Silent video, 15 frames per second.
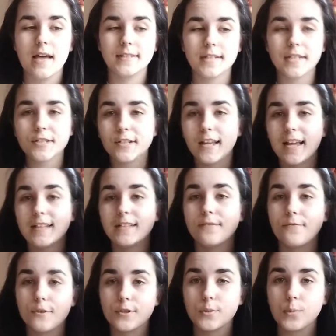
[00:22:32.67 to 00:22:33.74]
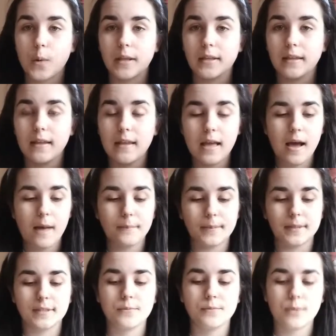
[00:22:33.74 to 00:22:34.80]
They actually had the first one,
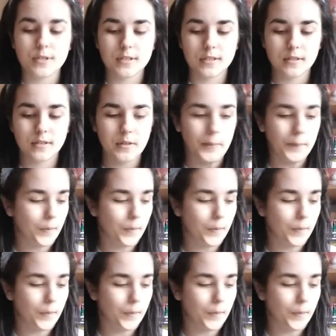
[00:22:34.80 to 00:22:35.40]
but it was in a